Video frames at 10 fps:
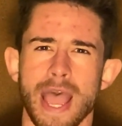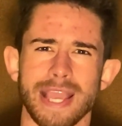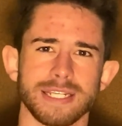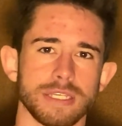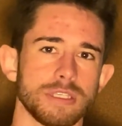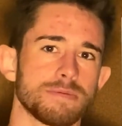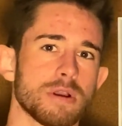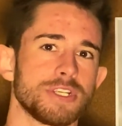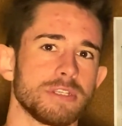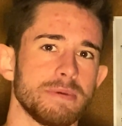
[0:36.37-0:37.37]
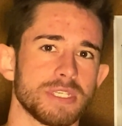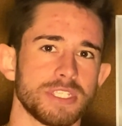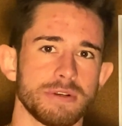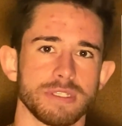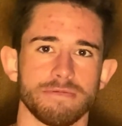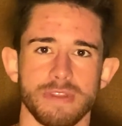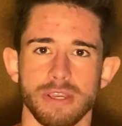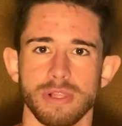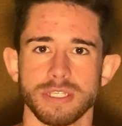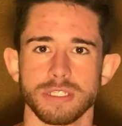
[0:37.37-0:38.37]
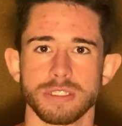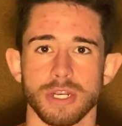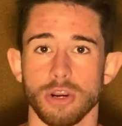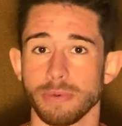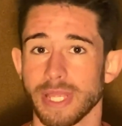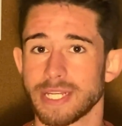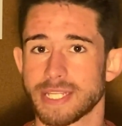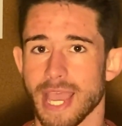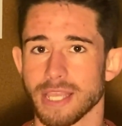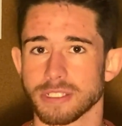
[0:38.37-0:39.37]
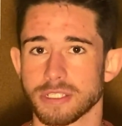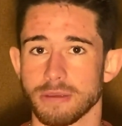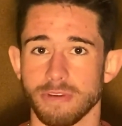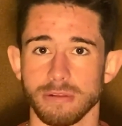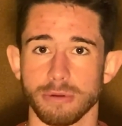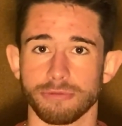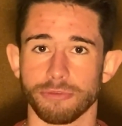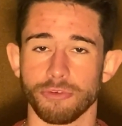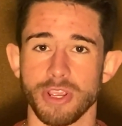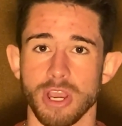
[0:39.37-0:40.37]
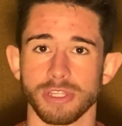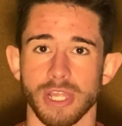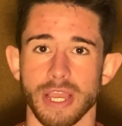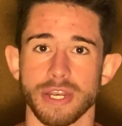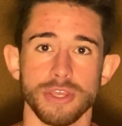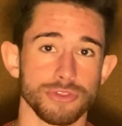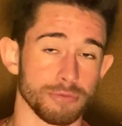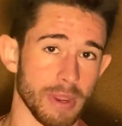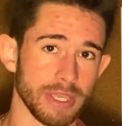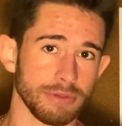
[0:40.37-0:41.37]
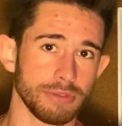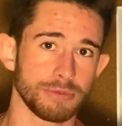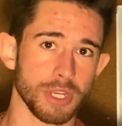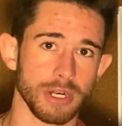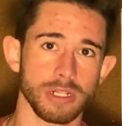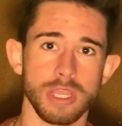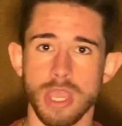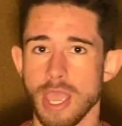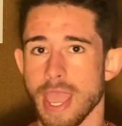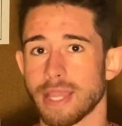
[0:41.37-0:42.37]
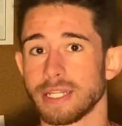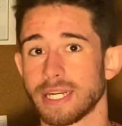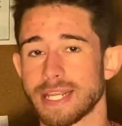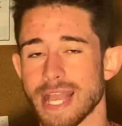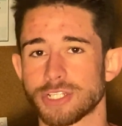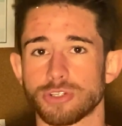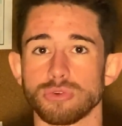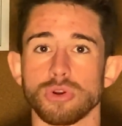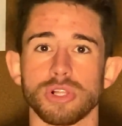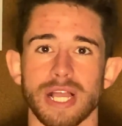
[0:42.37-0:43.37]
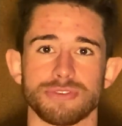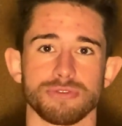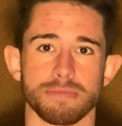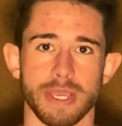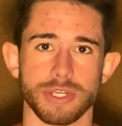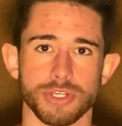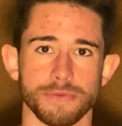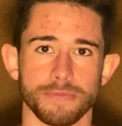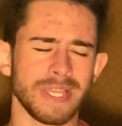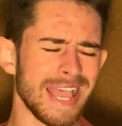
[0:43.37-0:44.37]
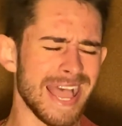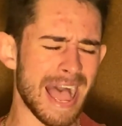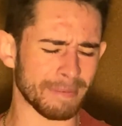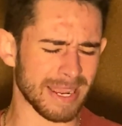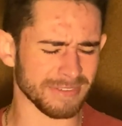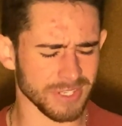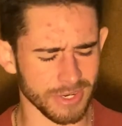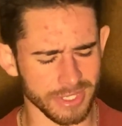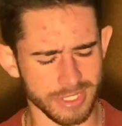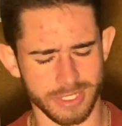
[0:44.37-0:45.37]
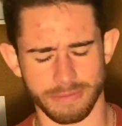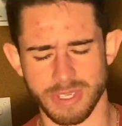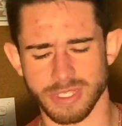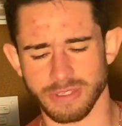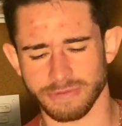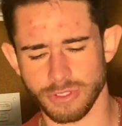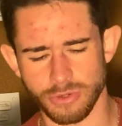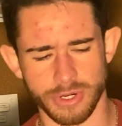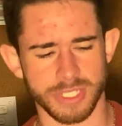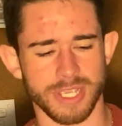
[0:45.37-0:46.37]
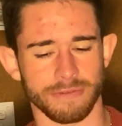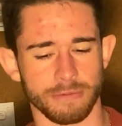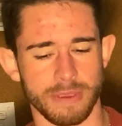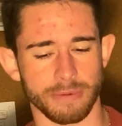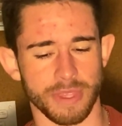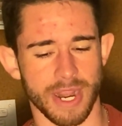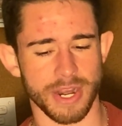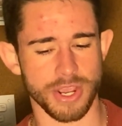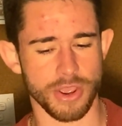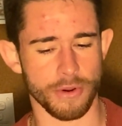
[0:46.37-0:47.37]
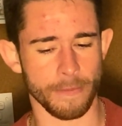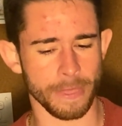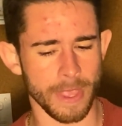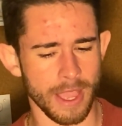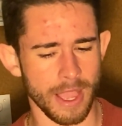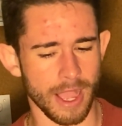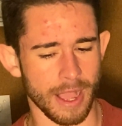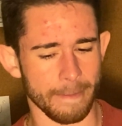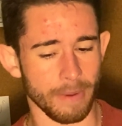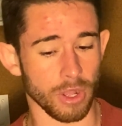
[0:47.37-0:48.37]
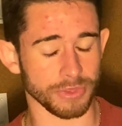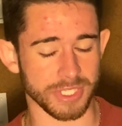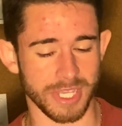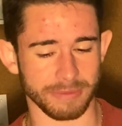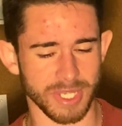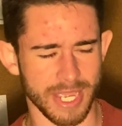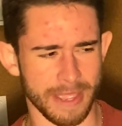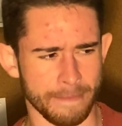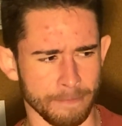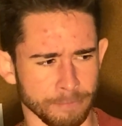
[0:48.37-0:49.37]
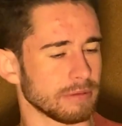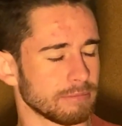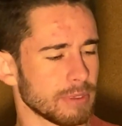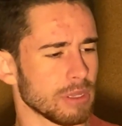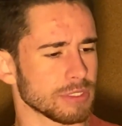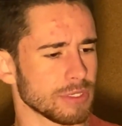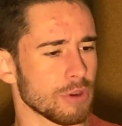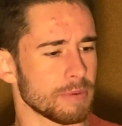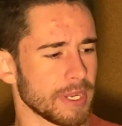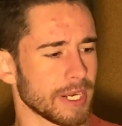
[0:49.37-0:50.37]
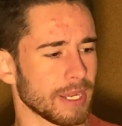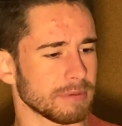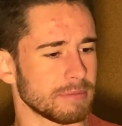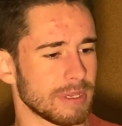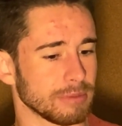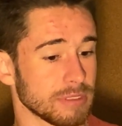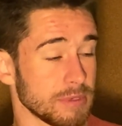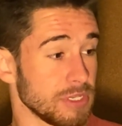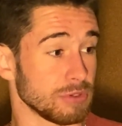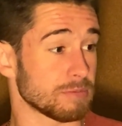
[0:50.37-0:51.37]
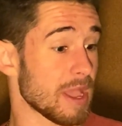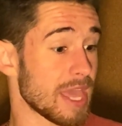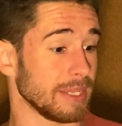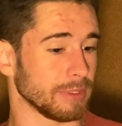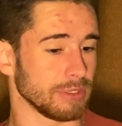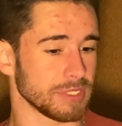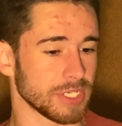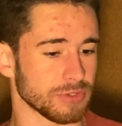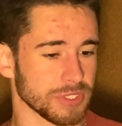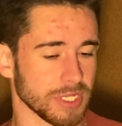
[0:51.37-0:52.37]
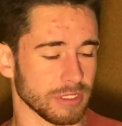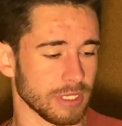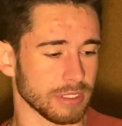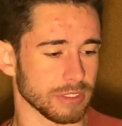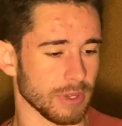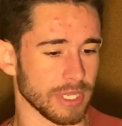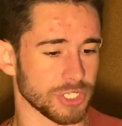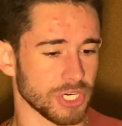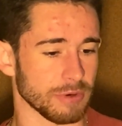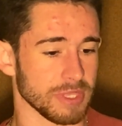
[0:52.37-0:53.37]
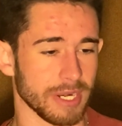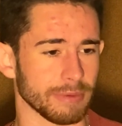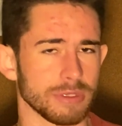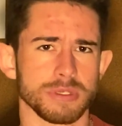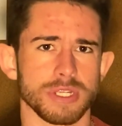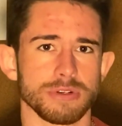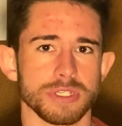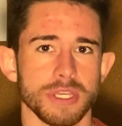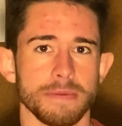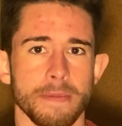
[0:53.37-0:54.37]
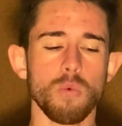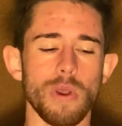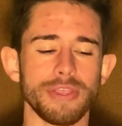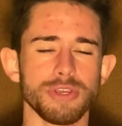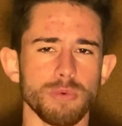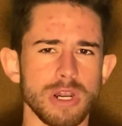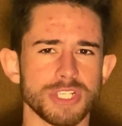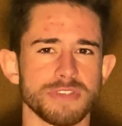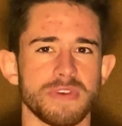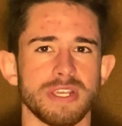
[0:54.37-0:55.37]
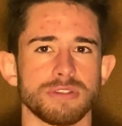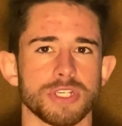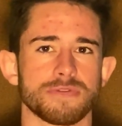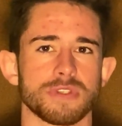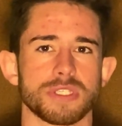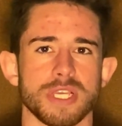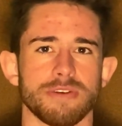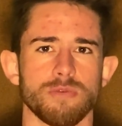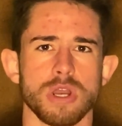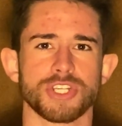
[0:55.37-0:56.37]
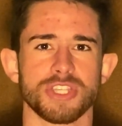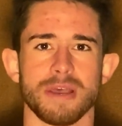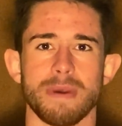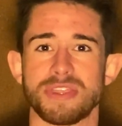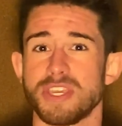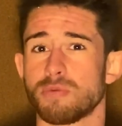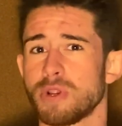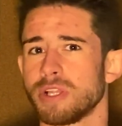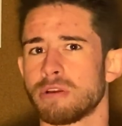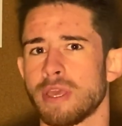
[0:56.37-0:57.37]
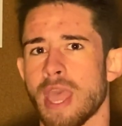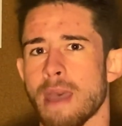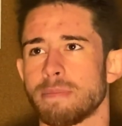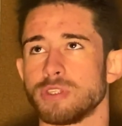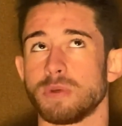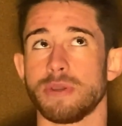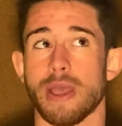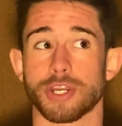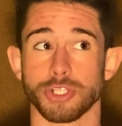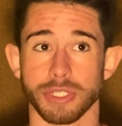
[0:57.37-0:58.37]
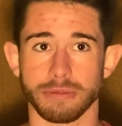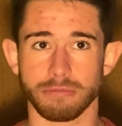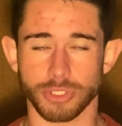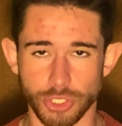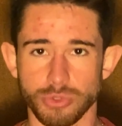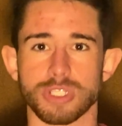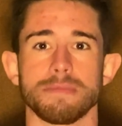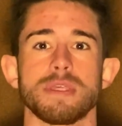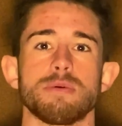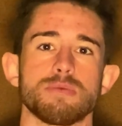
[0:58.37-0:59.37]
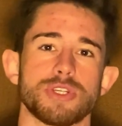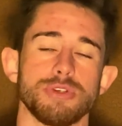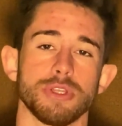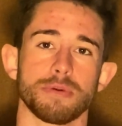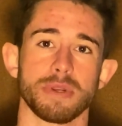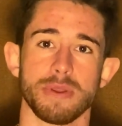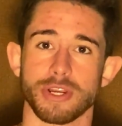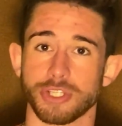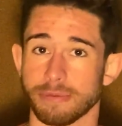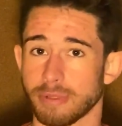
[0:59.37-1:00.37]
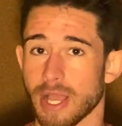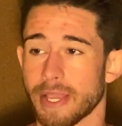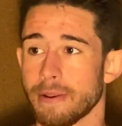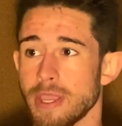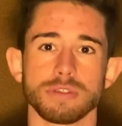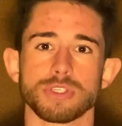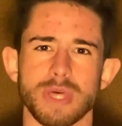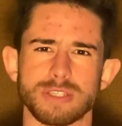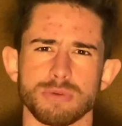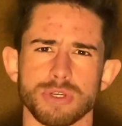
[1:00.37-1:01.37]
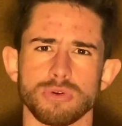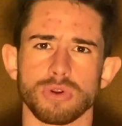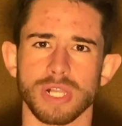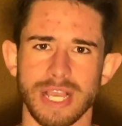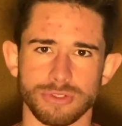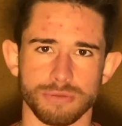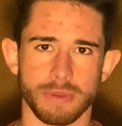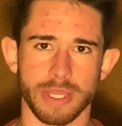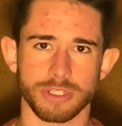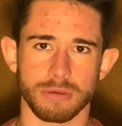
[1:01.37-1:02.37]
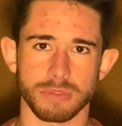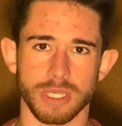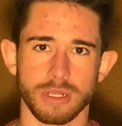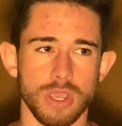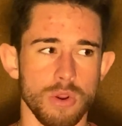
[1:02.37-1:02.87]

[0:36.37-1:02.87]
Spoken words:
I intend this project to be a series of video lessons and art-related tasks available for free online through my YouTube channel and an attached Google Classroom page. I'm kind of starting this as a means of tutoring several people that I know all at the same time, but also opening it up to be able to be used by anyone who's interested, and so I can share it with anyone who's interested. While you can watch these videos just for the sake of watching them, I think real learning happens when you actually do something with what you learn, when you actually apply it. So that's where the Google Classroom page comes in,